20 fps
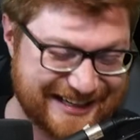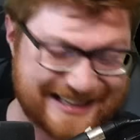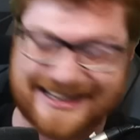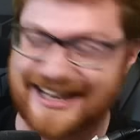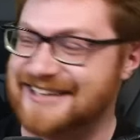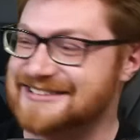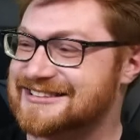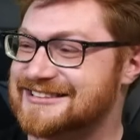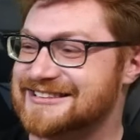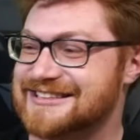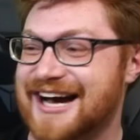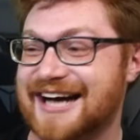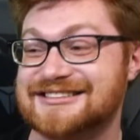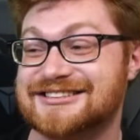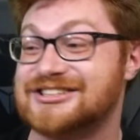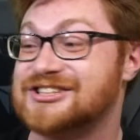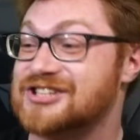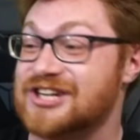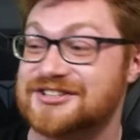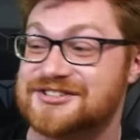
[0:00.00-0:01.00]
that that's
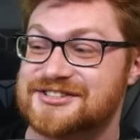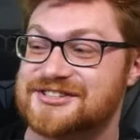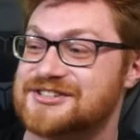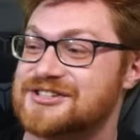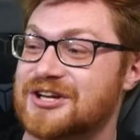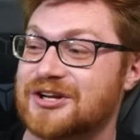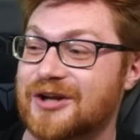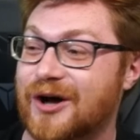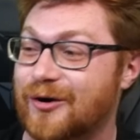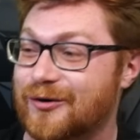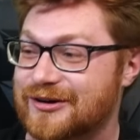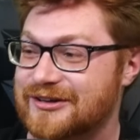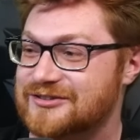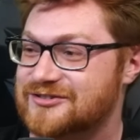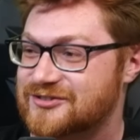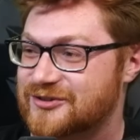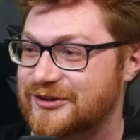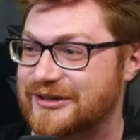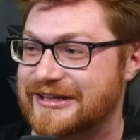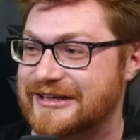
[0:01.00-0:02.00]
just the loading
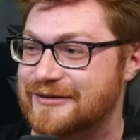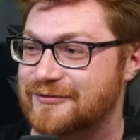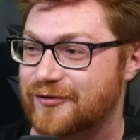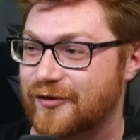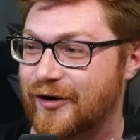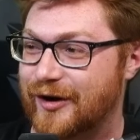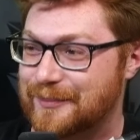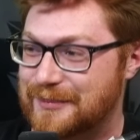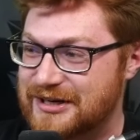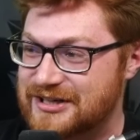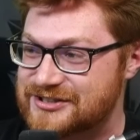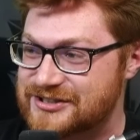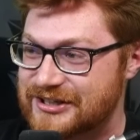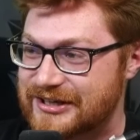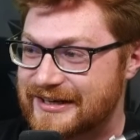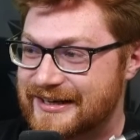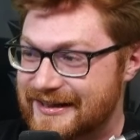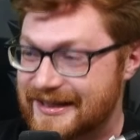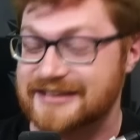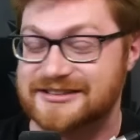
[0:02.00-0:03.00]
screen for Amnesia.
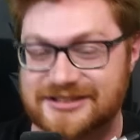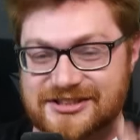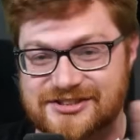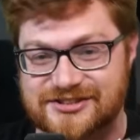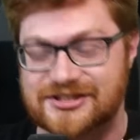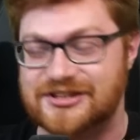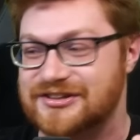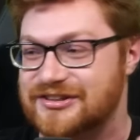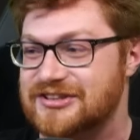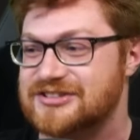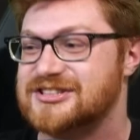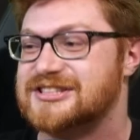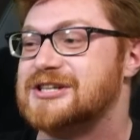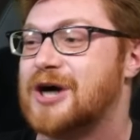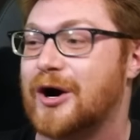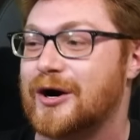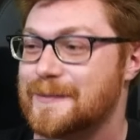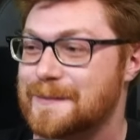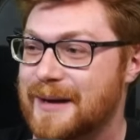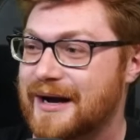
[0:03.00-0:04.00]
That's just the, the
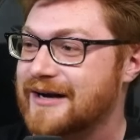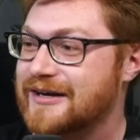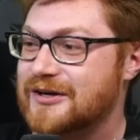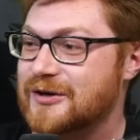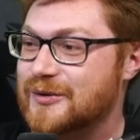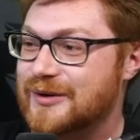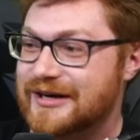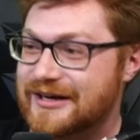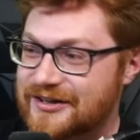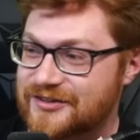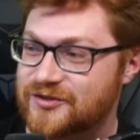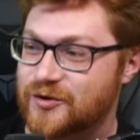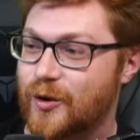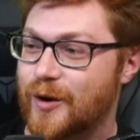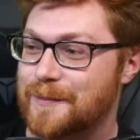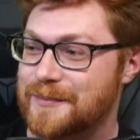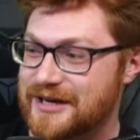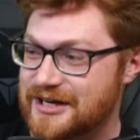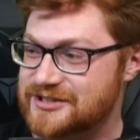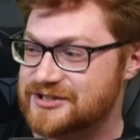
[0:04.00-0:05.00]
start menu to
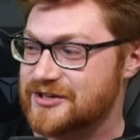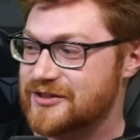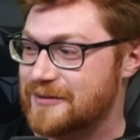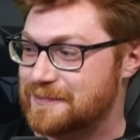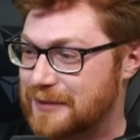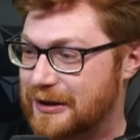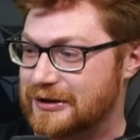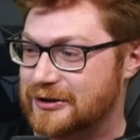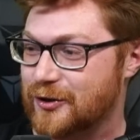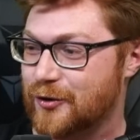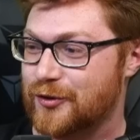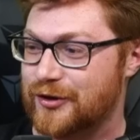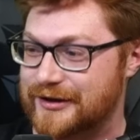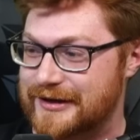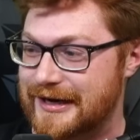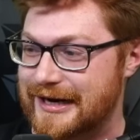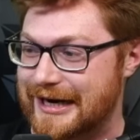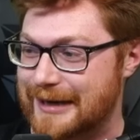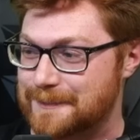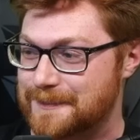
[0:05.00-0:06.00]
Amnesia the Bunker the
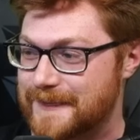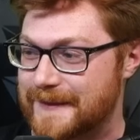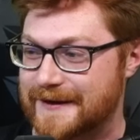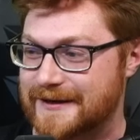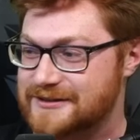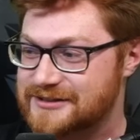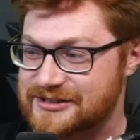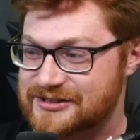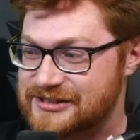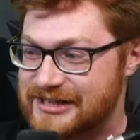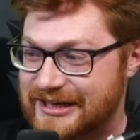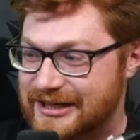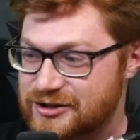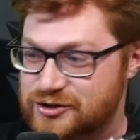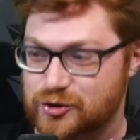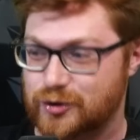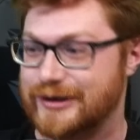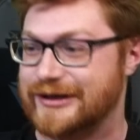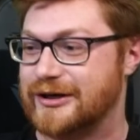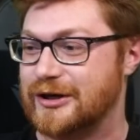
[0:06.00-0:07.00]
game. Did it just
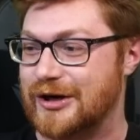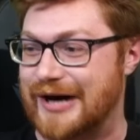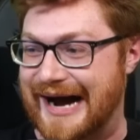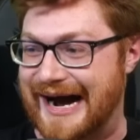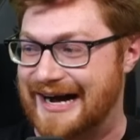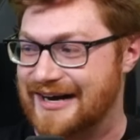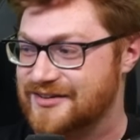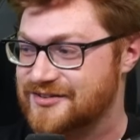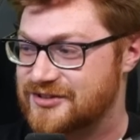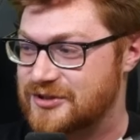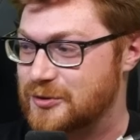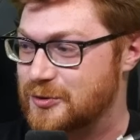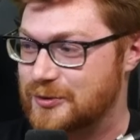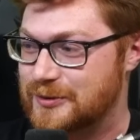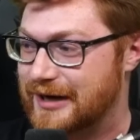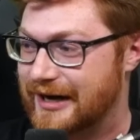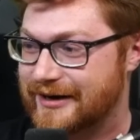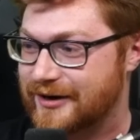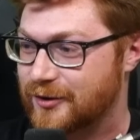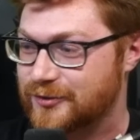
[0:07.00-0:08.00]
trigger as you
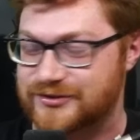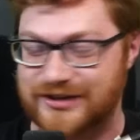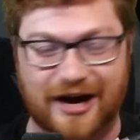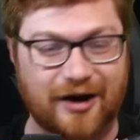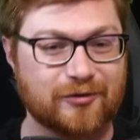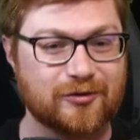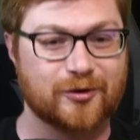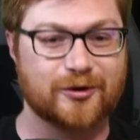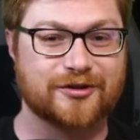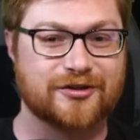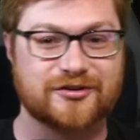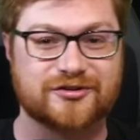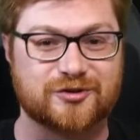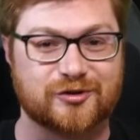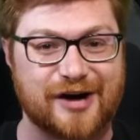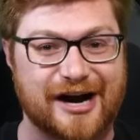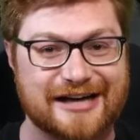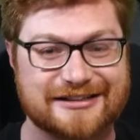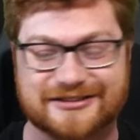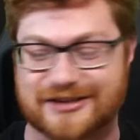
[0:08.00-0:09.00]
I don't know downloaded this
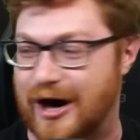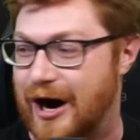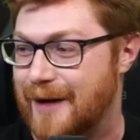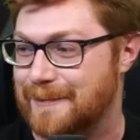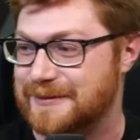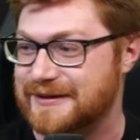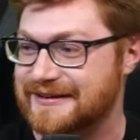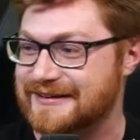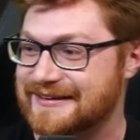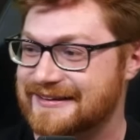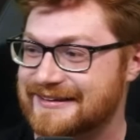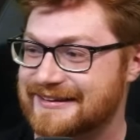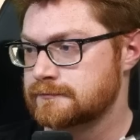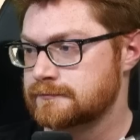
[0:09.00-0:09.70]
cracked copy?